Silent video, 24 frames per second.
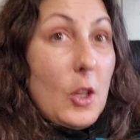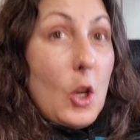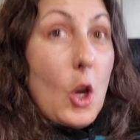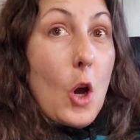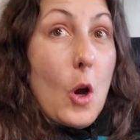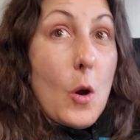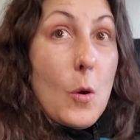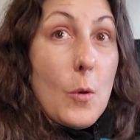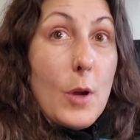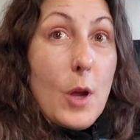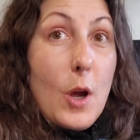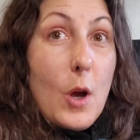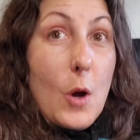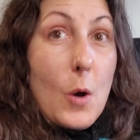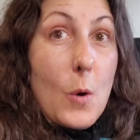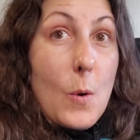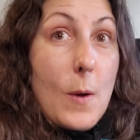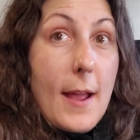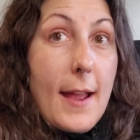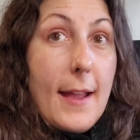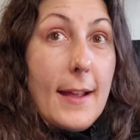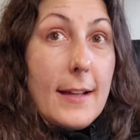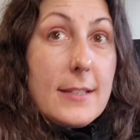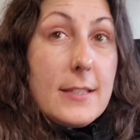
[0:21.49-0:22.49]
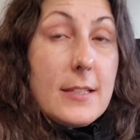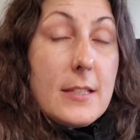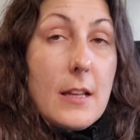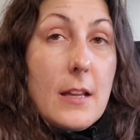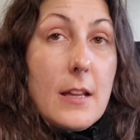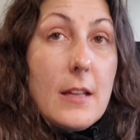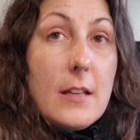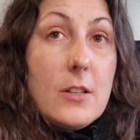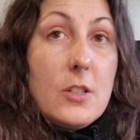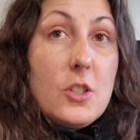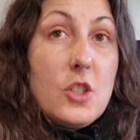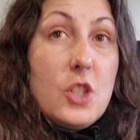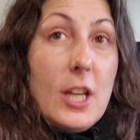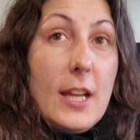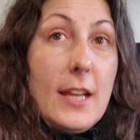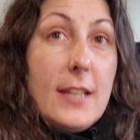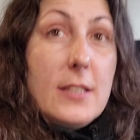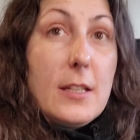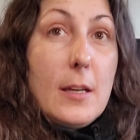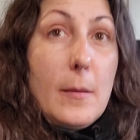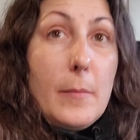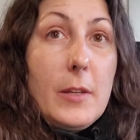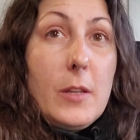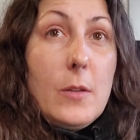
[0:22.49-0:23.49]
Coco,
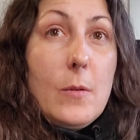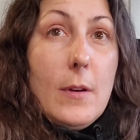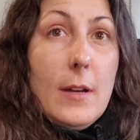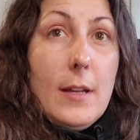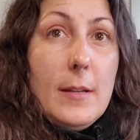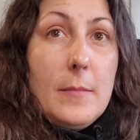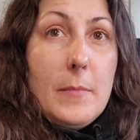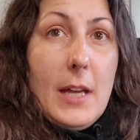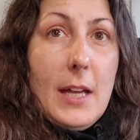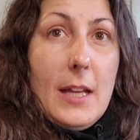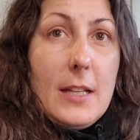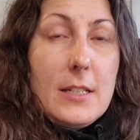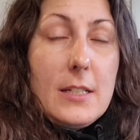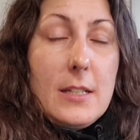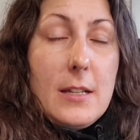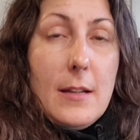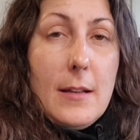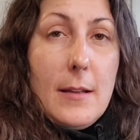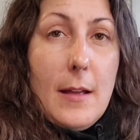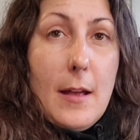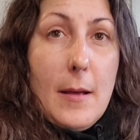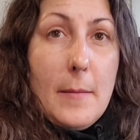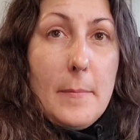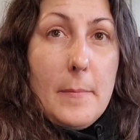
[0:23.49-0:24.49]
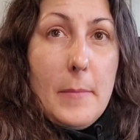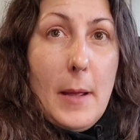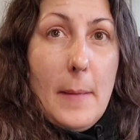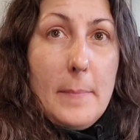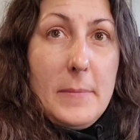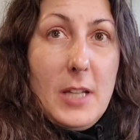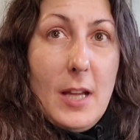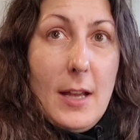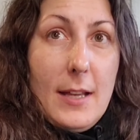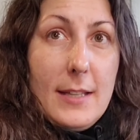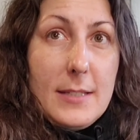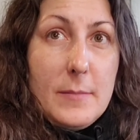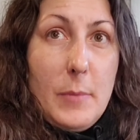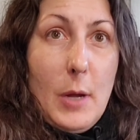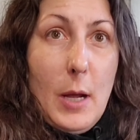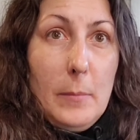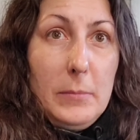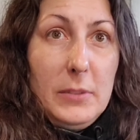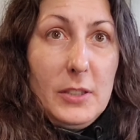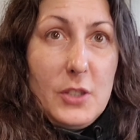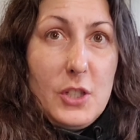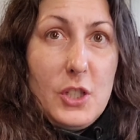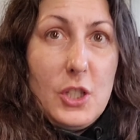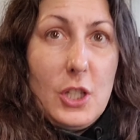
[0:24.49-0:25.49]
ex-JW Unbaptized
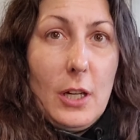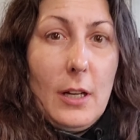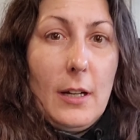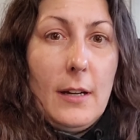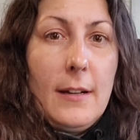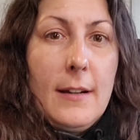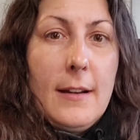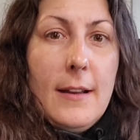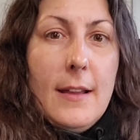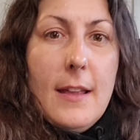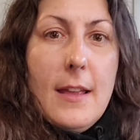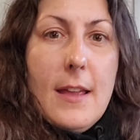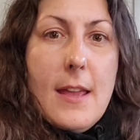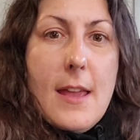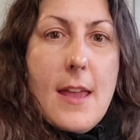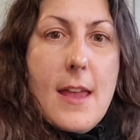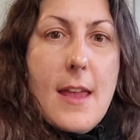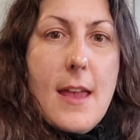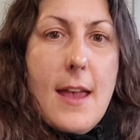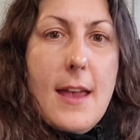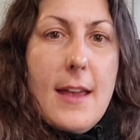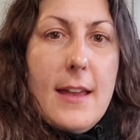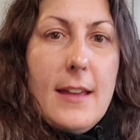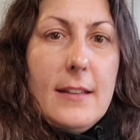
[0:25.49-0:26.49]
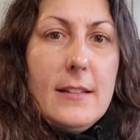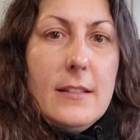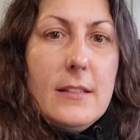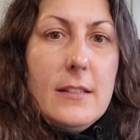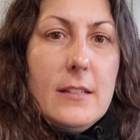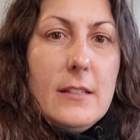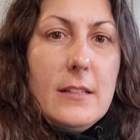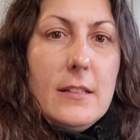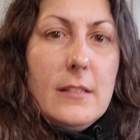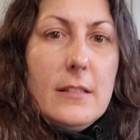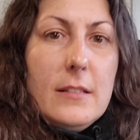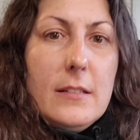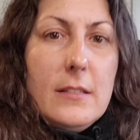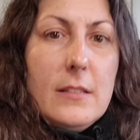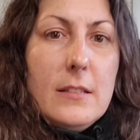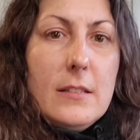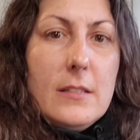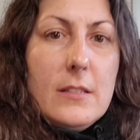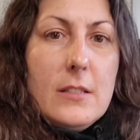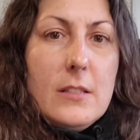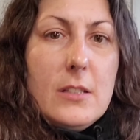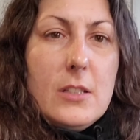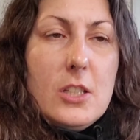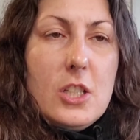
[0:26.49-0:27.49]
Publisher. And
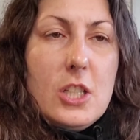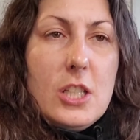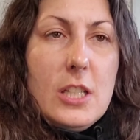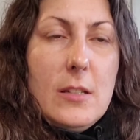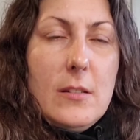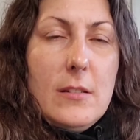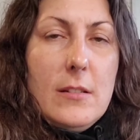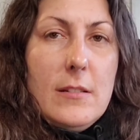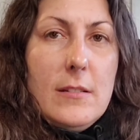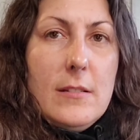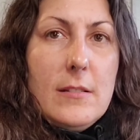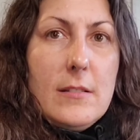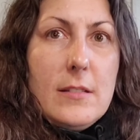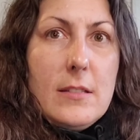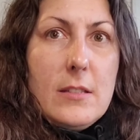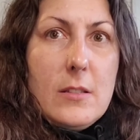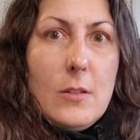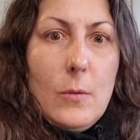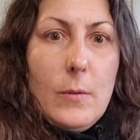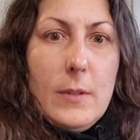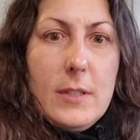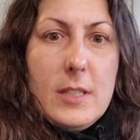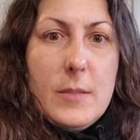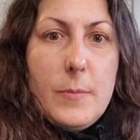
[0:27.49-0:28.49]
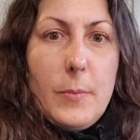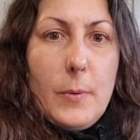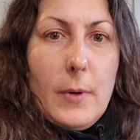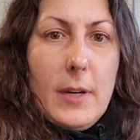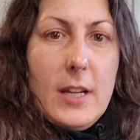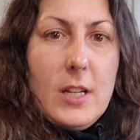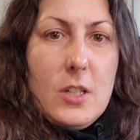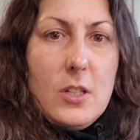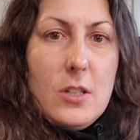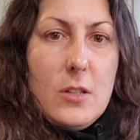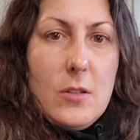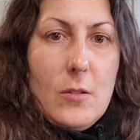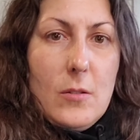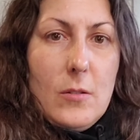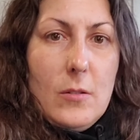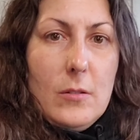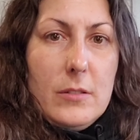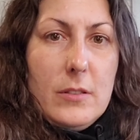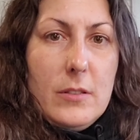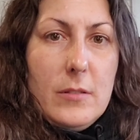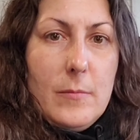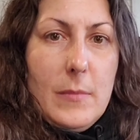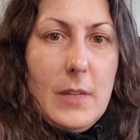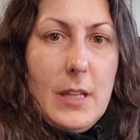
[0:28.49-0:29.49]
she is so
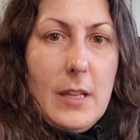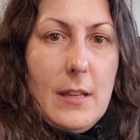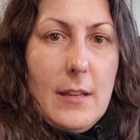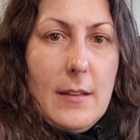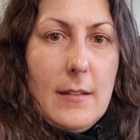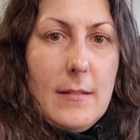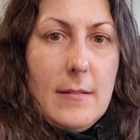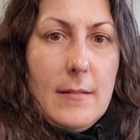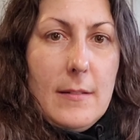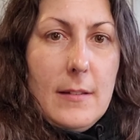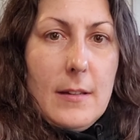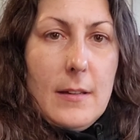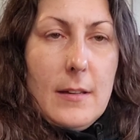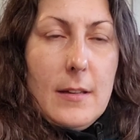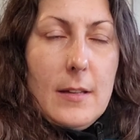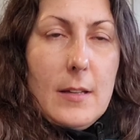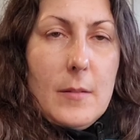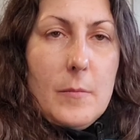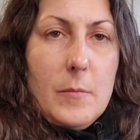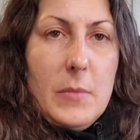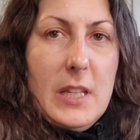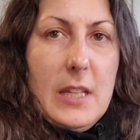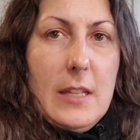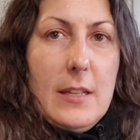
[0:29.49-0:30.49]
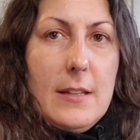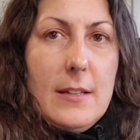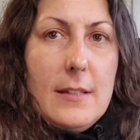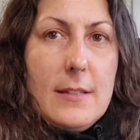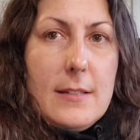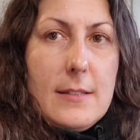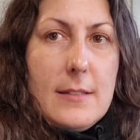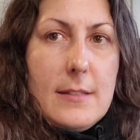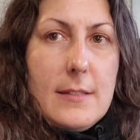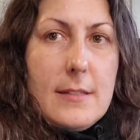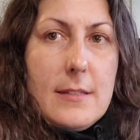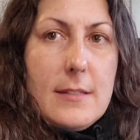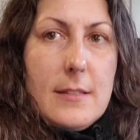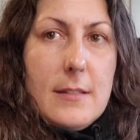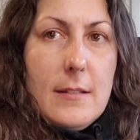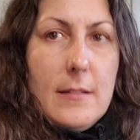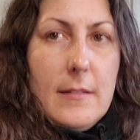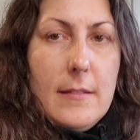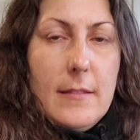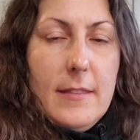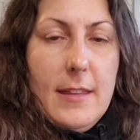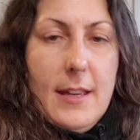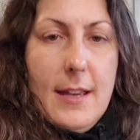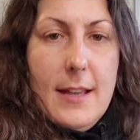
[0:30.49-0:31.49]
inspirational to me because
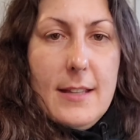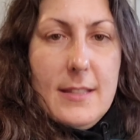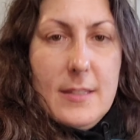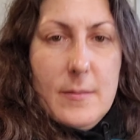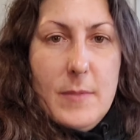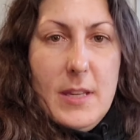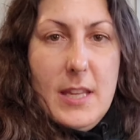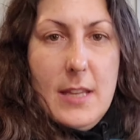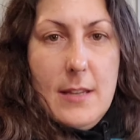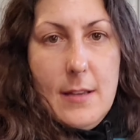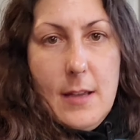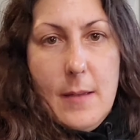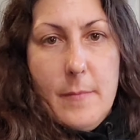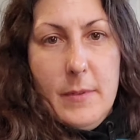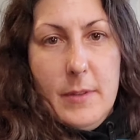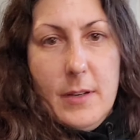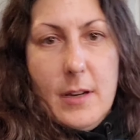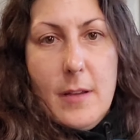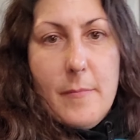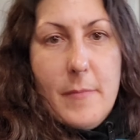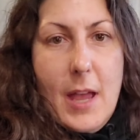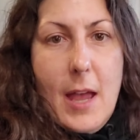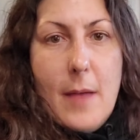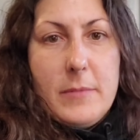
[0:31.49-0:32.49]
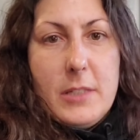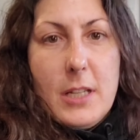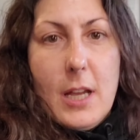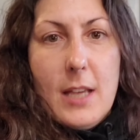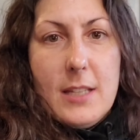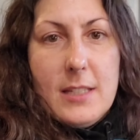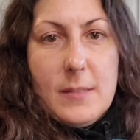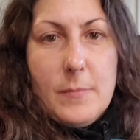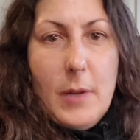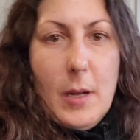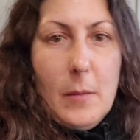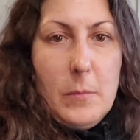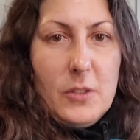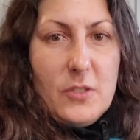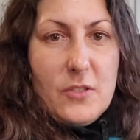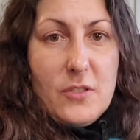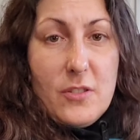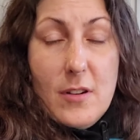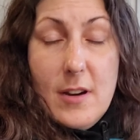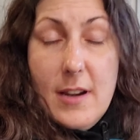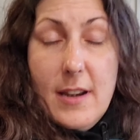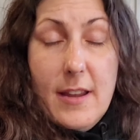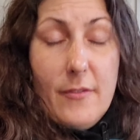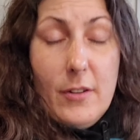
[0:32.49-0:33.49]
that's me. I'm an unbaptized
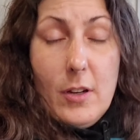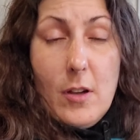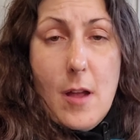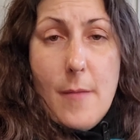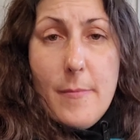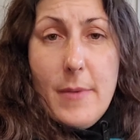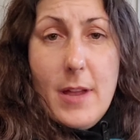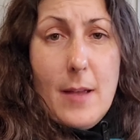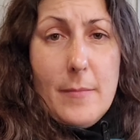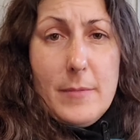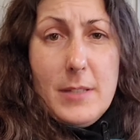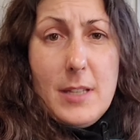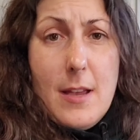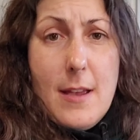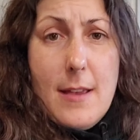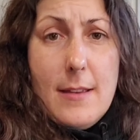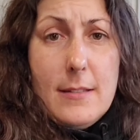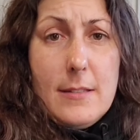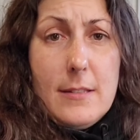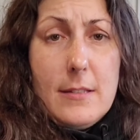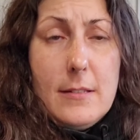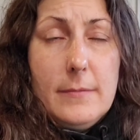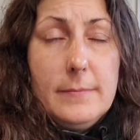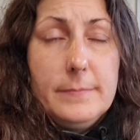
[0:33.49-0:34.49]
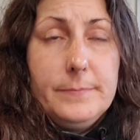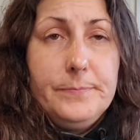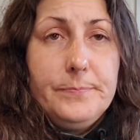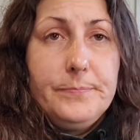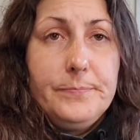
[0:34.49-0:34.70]
publisher. I never got baptized.